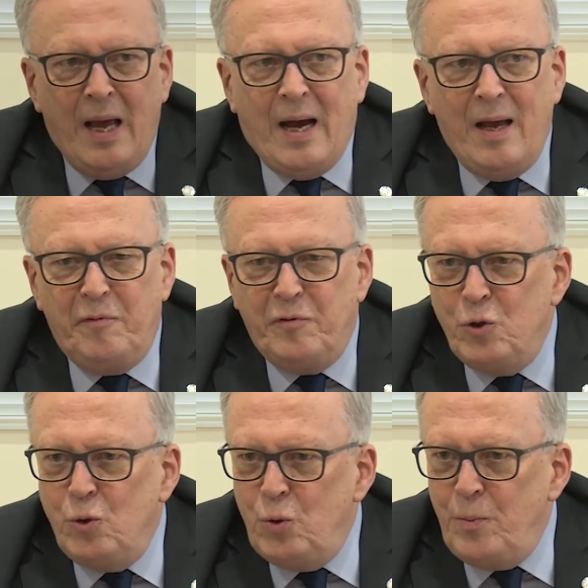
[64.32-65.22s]
I have
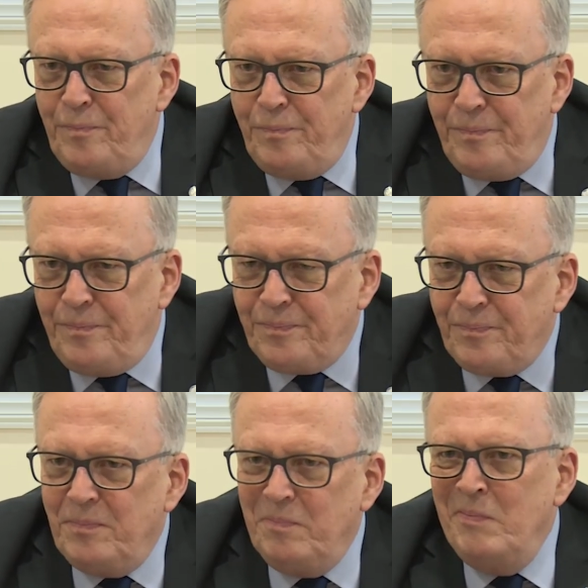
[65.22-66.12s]
two
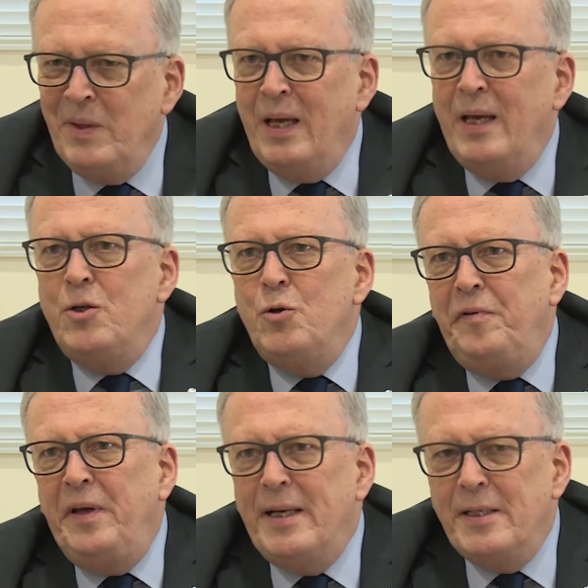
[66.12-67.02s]

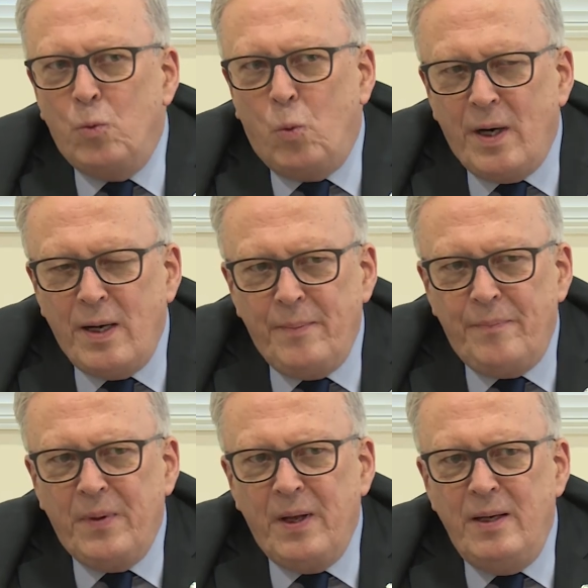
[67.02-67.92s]
feelings. One
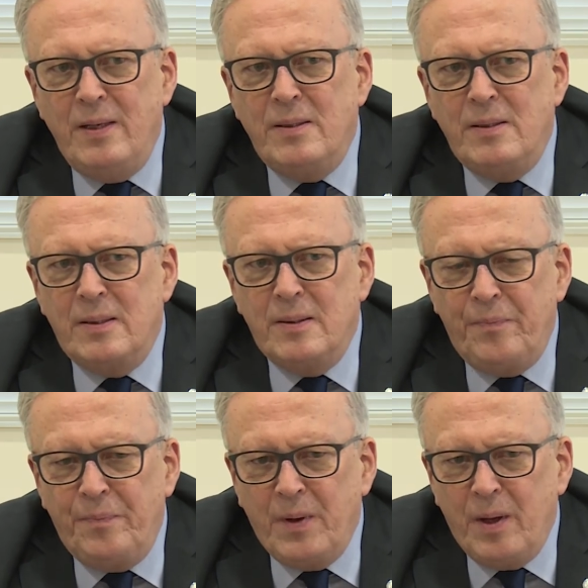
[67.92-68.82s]
is
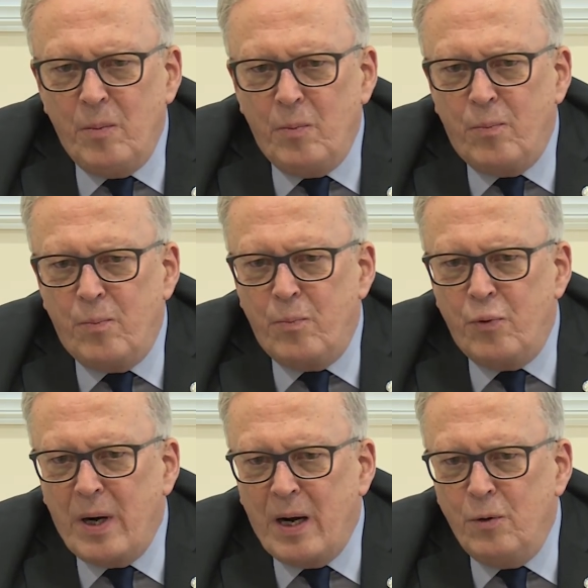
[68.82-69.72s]

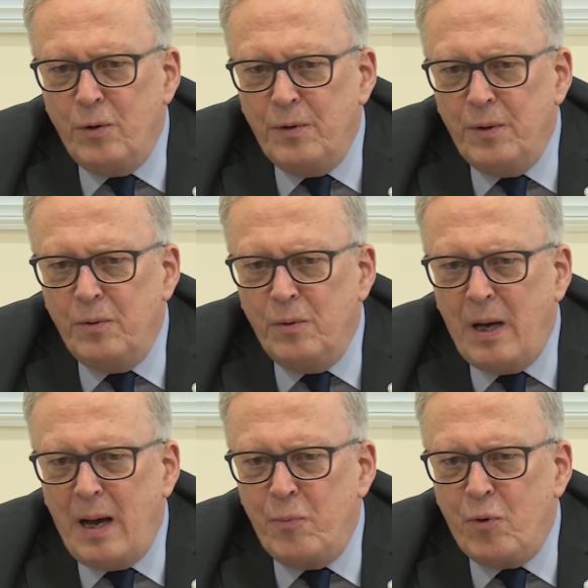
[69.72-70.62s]
proud.
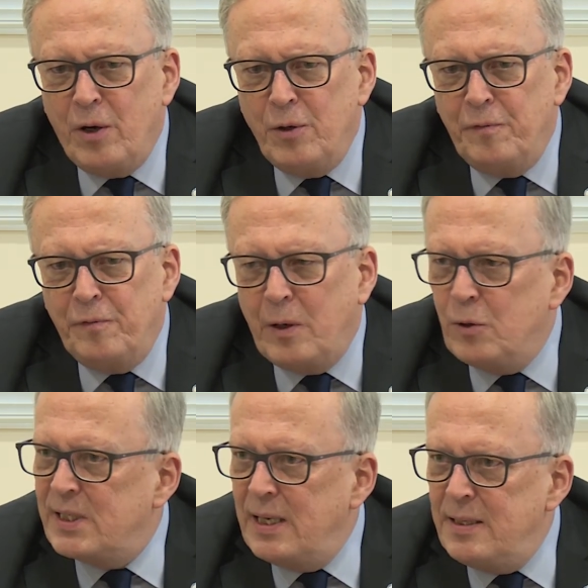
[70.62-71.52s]
I'm proud of our
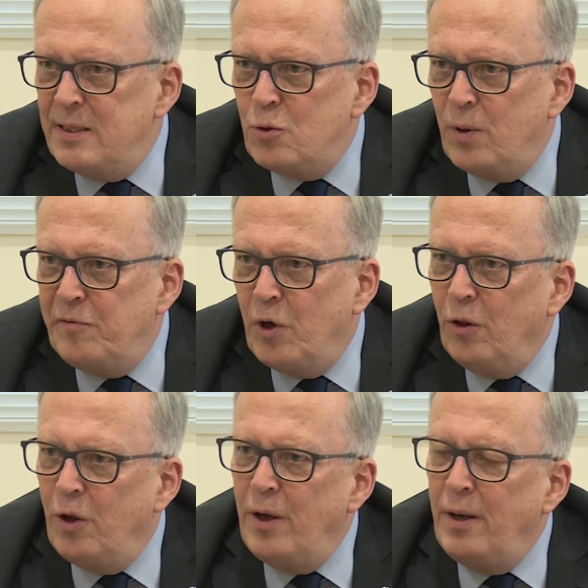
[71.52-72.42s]
scientists who have
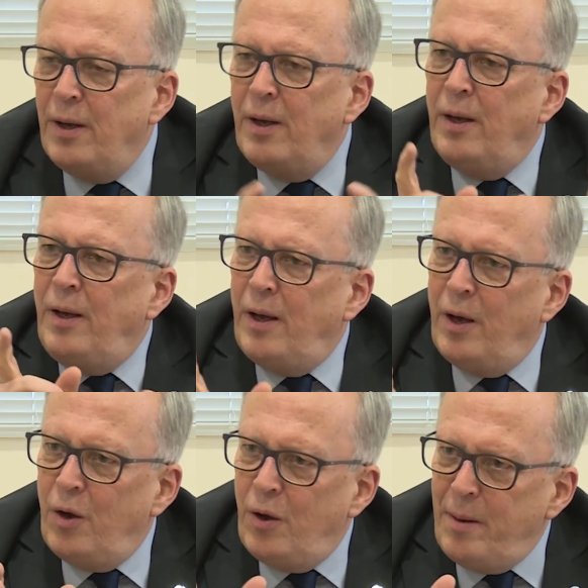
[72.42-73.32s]
done
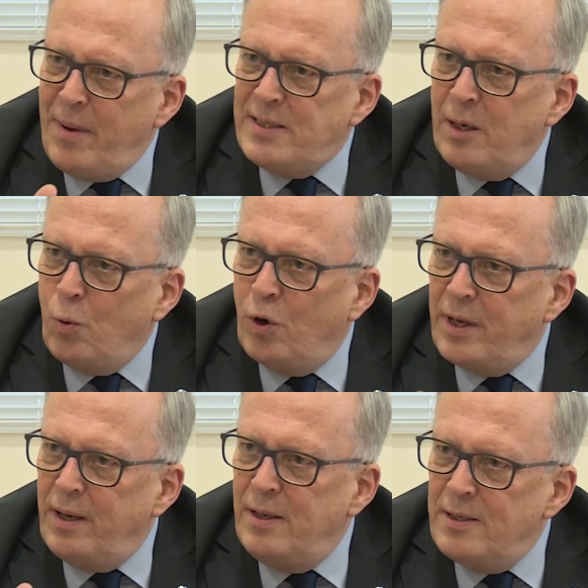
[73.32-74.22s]
an amazing
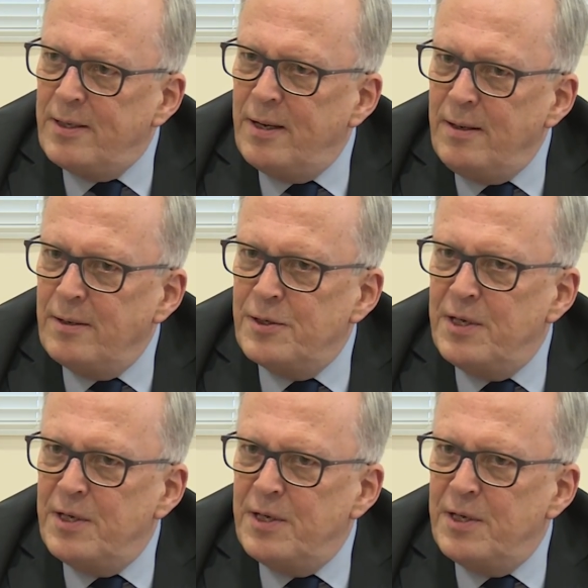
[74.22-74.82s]
work in these 10 years.